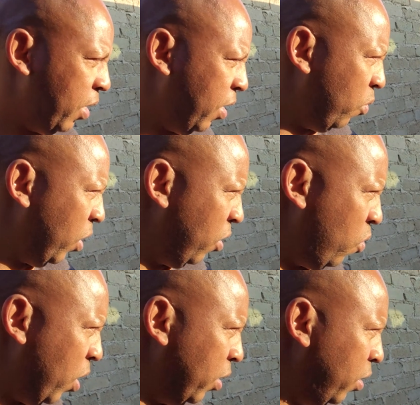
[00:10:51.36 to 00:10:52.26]
than what it
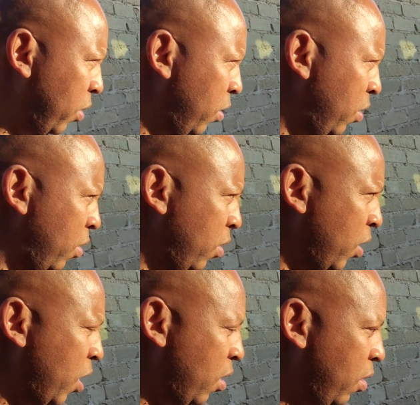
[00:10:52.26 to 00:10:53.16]
was,
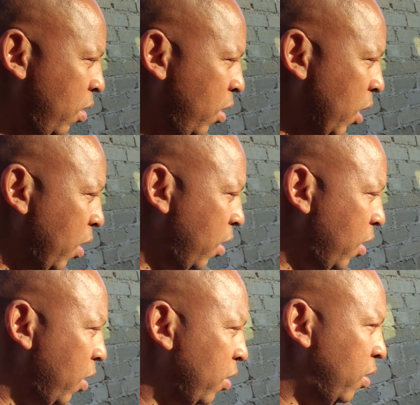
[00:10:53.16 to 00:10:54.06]

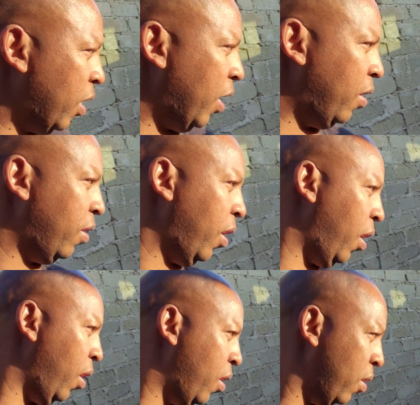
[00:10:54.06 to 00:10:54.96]
and I
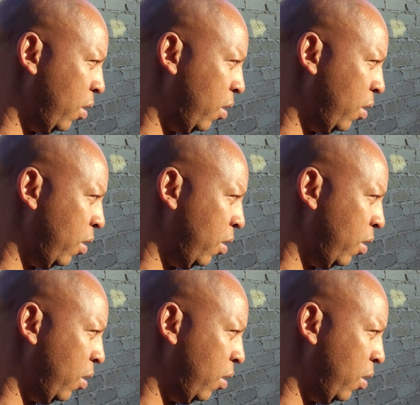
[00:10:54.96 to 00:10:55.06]
think